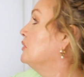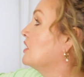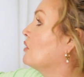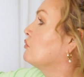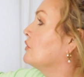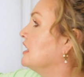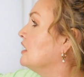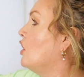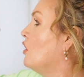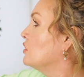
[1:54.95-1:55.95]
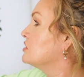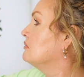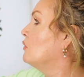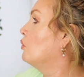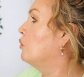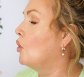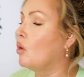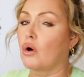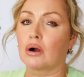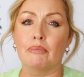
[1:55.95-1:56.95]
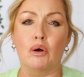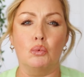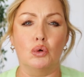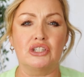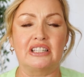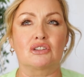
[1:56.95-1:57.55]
but a real autumn, warm, woody.